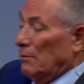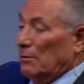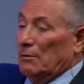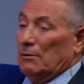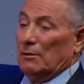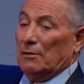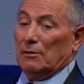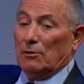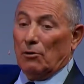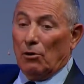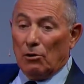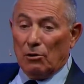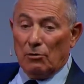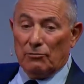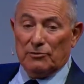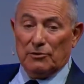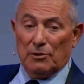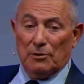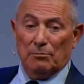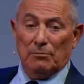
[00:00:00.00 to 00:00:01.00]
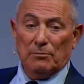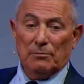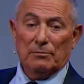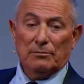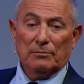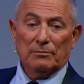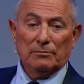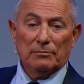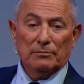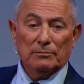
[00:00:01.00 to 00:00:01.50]
and all of them
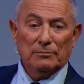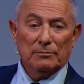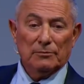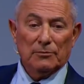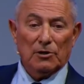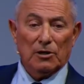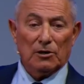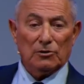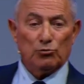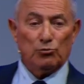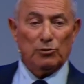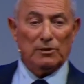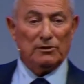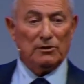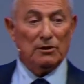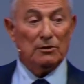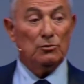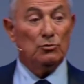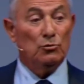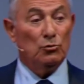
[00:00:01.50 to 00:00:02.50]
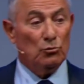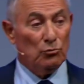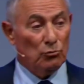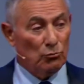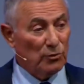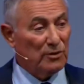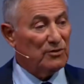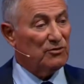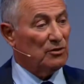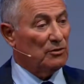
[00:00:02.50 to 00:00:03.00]
are treated
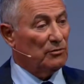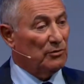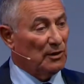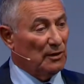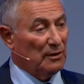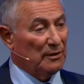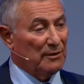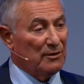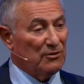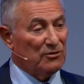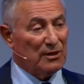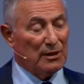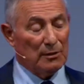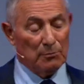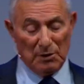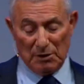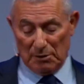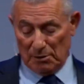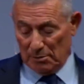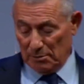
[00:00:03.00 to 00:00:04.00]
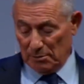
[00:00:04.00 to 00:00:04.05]
with severely disabled.